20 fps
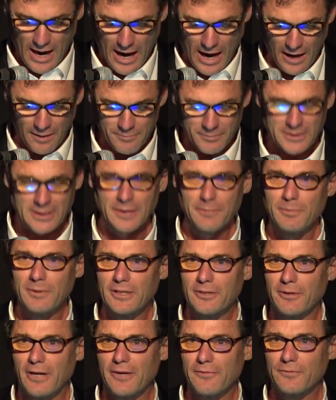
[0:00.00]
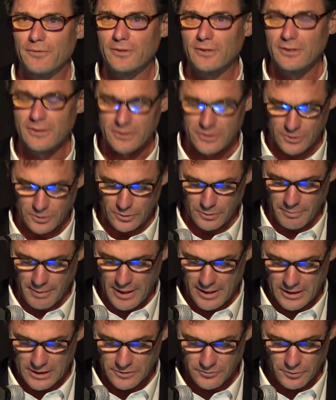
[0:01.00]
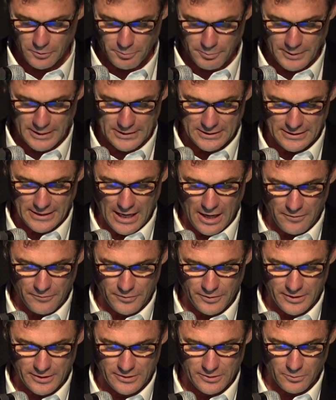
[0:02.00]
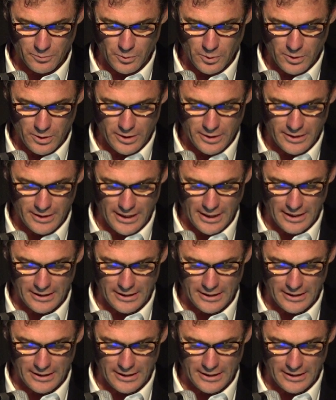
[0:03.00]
I'm deeply grateful to Americans for Peace Now for this award,